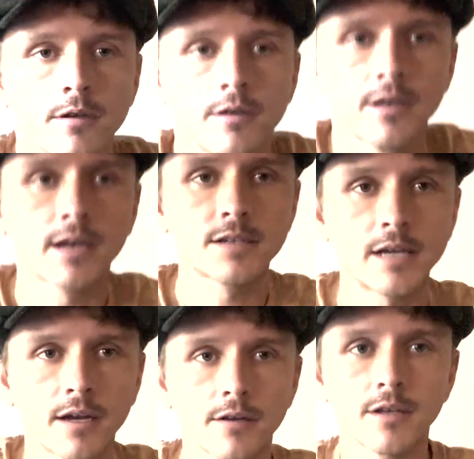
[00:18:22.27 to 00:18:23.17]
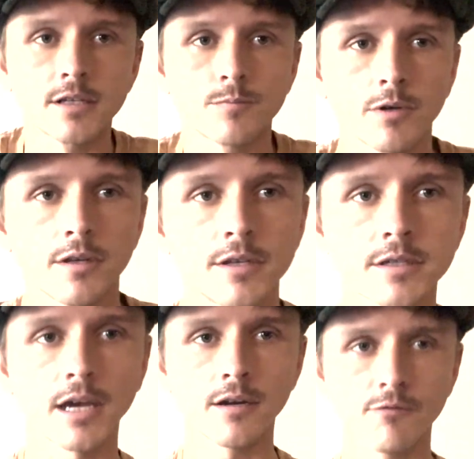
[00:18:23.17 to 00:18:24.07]
not exactly this, but this
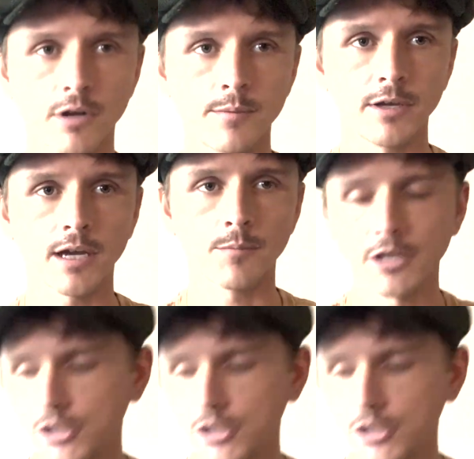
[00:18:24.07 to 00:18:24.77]
kind of framing. I'm in a